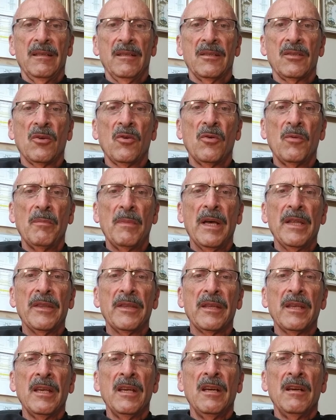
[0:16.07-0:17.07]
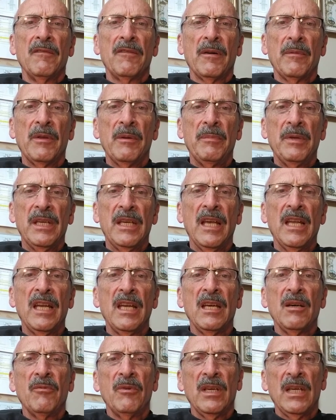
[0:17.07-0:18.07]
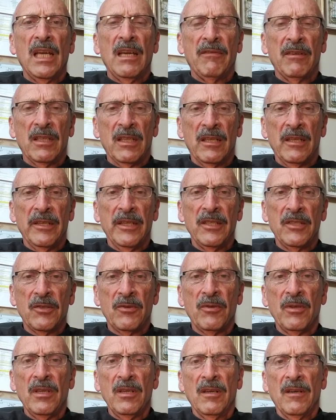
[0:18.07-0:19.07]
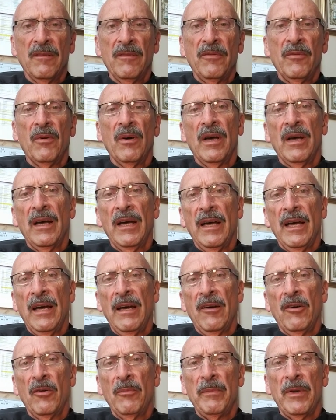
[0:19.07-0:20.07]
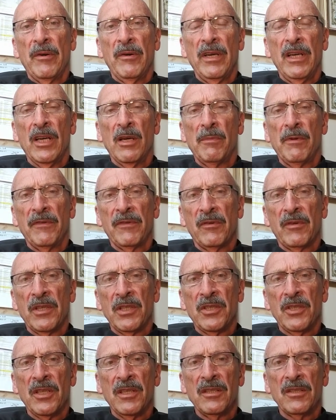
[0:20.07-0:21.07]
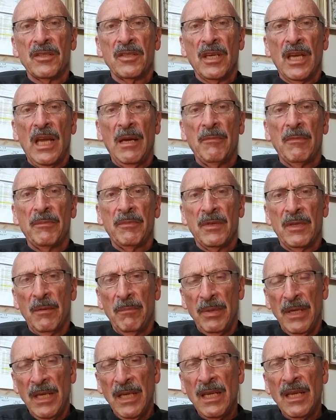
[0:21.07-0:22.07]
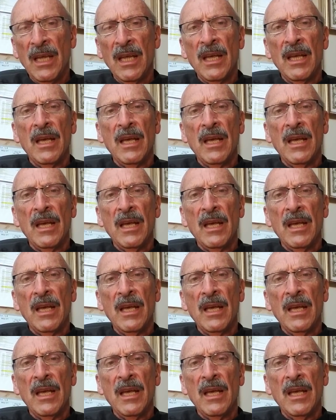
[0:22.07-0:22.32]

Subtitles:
whole month, from the beginning, we gave a little history of how Mary Help of Christians came to be,